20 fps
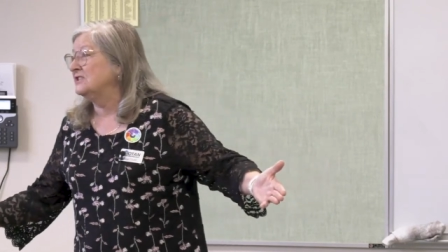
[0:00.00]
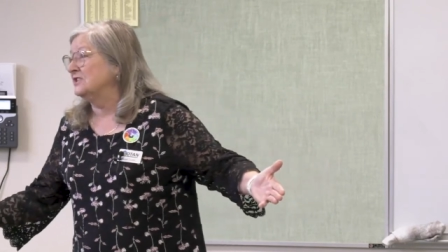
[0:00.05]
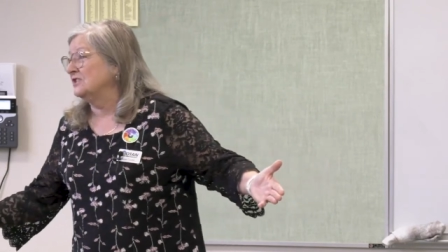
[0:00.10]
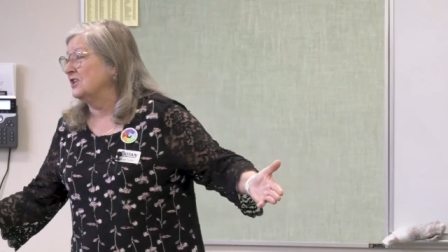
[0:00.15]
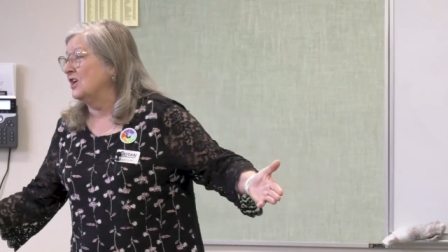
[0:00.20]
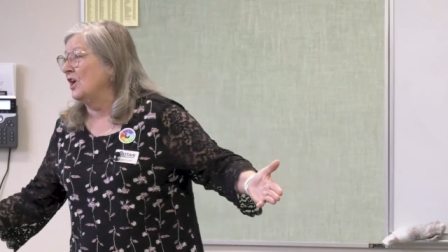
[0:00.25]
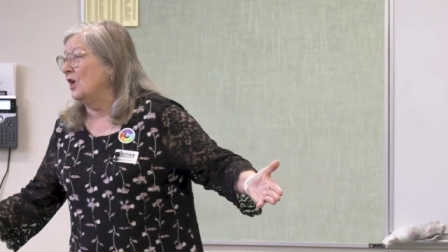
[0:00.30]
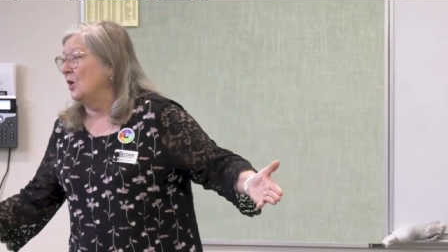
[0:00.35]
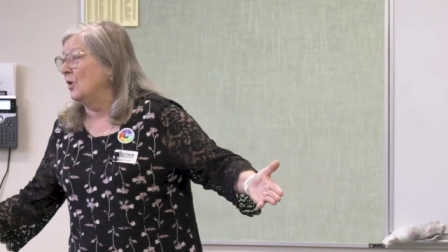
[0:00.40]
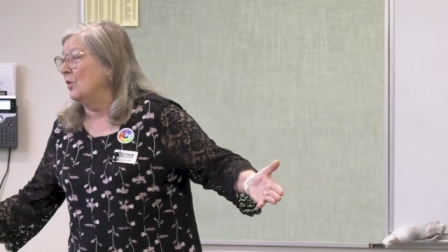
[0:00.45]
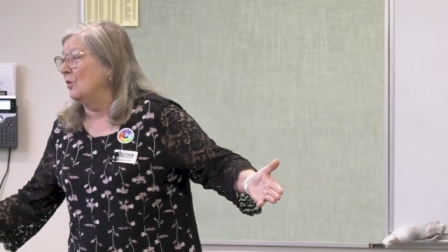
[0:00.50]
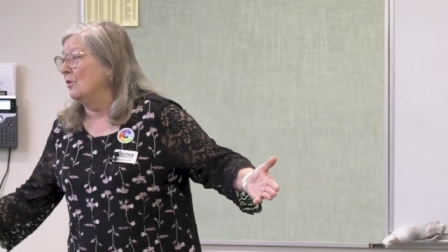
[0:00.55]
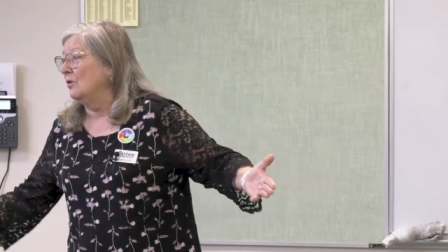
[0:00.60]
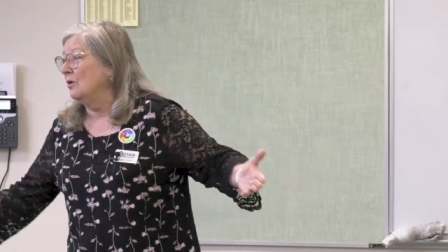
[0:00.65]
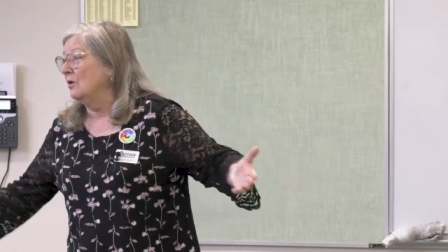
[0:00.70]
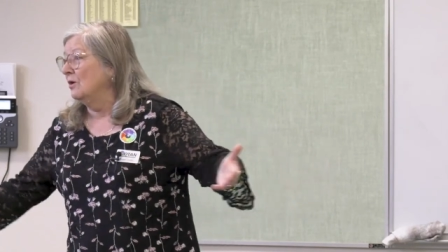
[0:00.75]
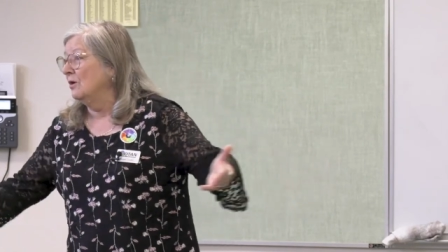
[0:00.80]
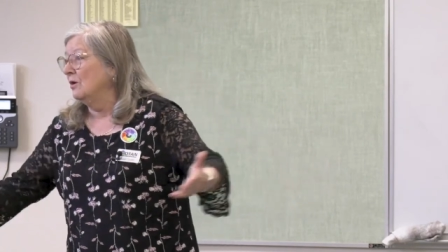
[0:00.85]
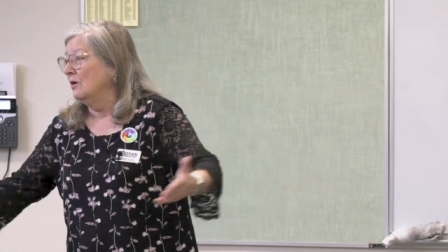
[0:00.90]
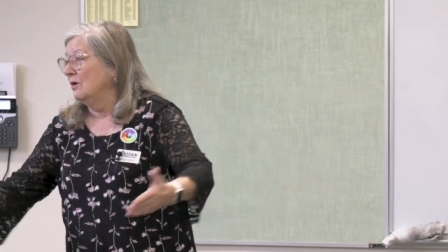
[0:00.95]
to know
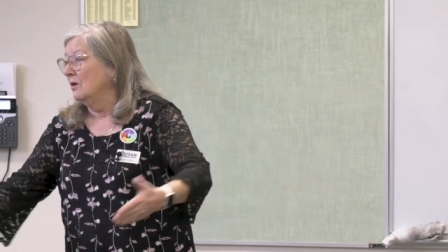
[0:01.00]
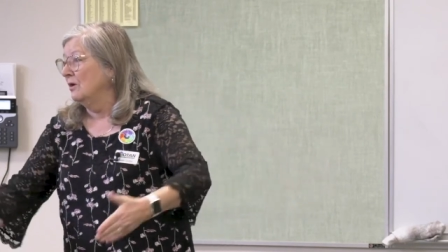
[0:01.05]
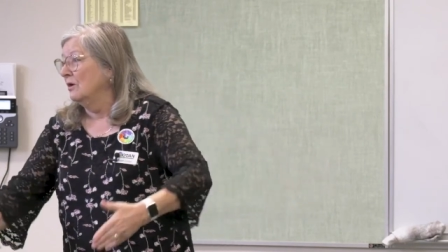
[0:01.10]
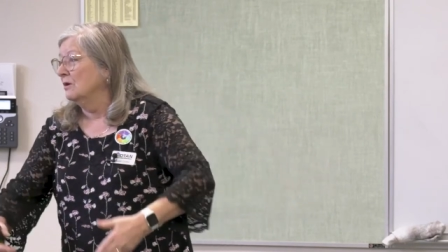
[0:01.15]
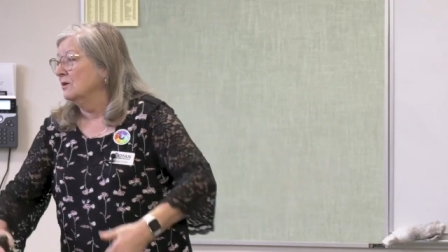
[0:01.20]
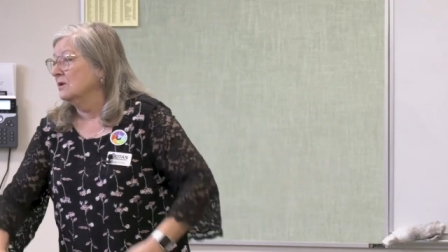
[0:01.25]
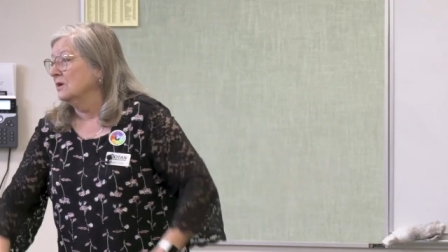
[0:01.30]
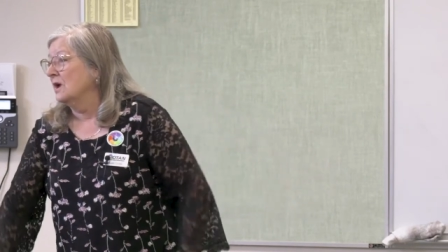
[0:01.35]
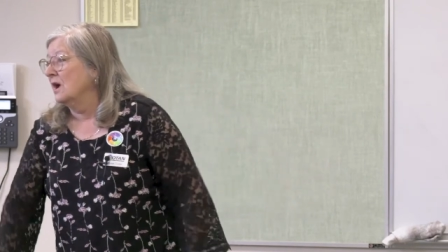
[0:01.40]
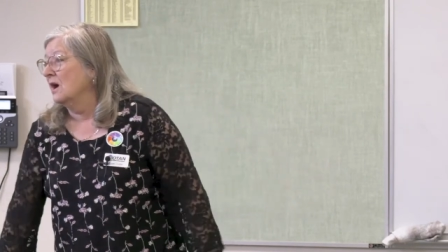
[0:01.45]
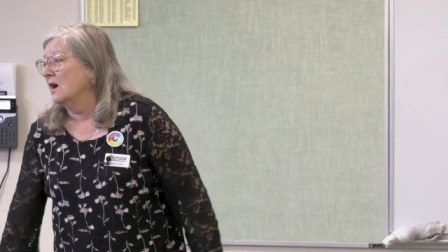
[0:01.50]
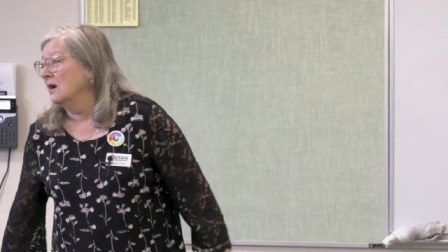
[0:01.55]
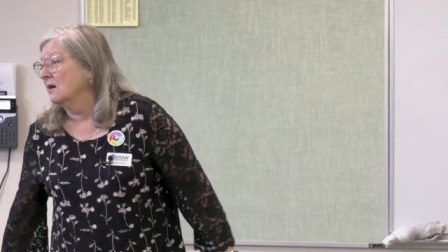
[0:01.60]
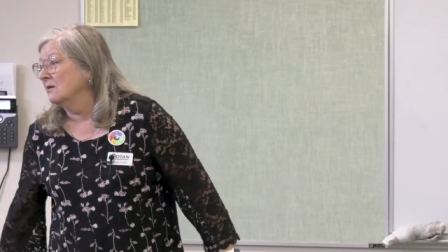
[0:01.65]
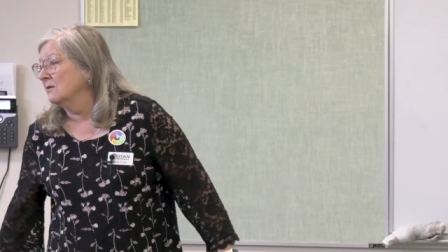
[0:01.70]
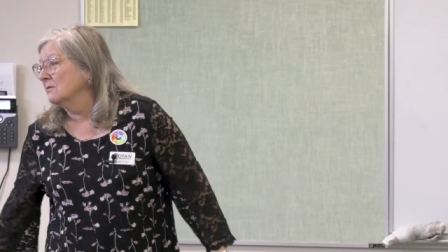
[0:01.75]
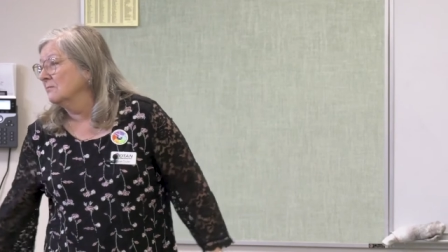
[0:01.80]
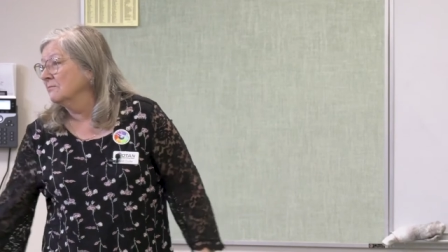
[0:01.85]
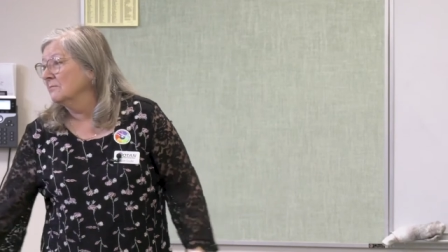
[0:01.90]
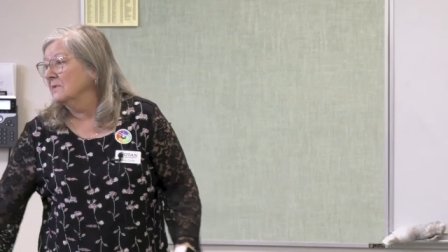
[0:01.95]

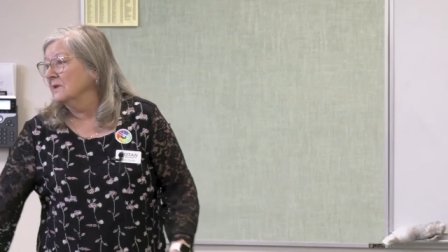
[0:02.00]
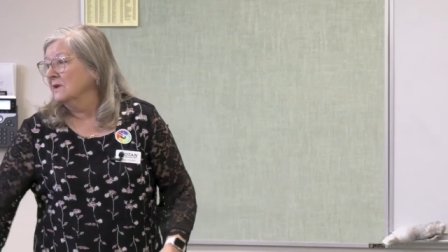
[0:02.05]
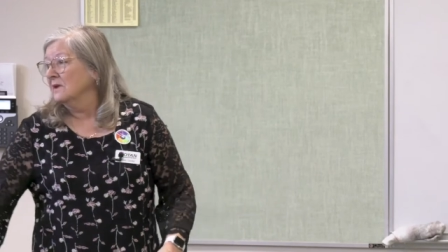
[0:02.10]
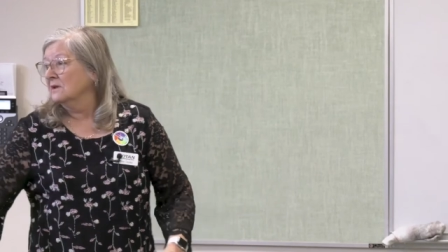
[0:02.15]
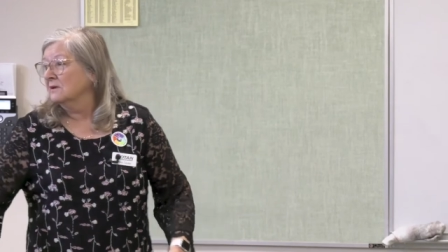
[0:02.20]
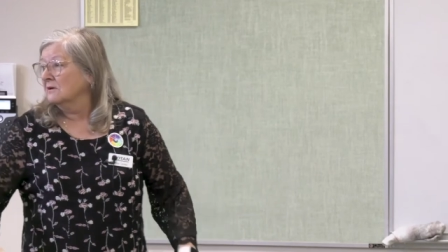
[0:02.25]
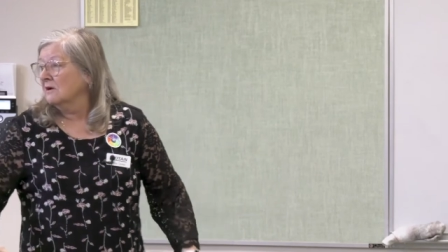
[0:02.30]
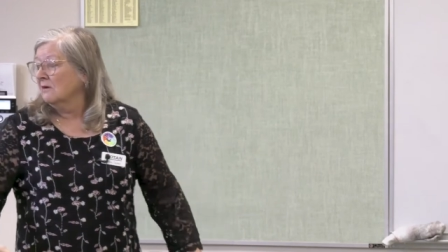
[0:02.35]
uh, in